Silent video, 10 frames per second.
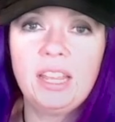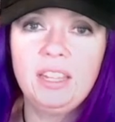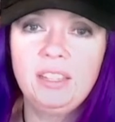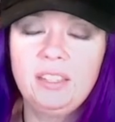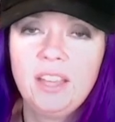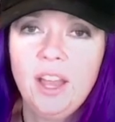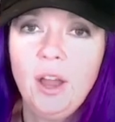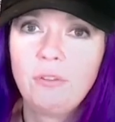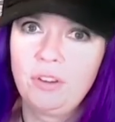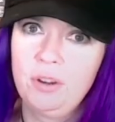in
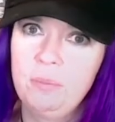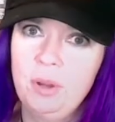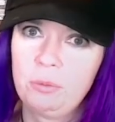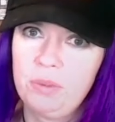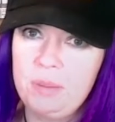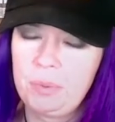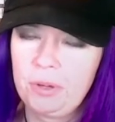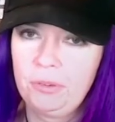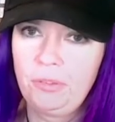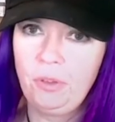from
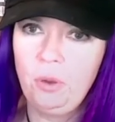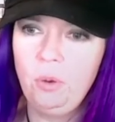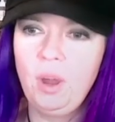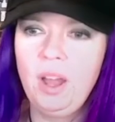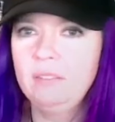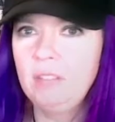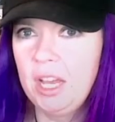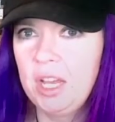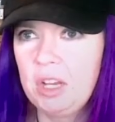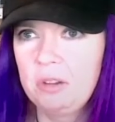Reaper. So
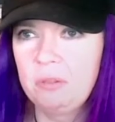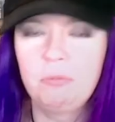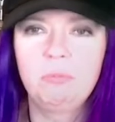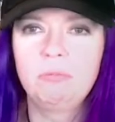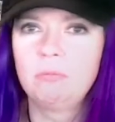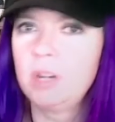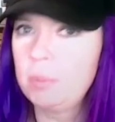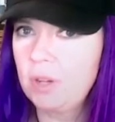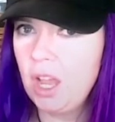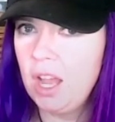
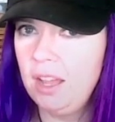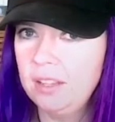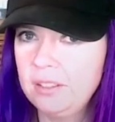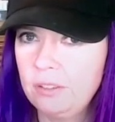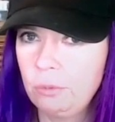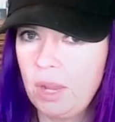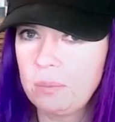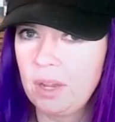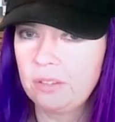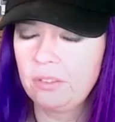ReaperCon
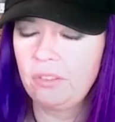swag boxes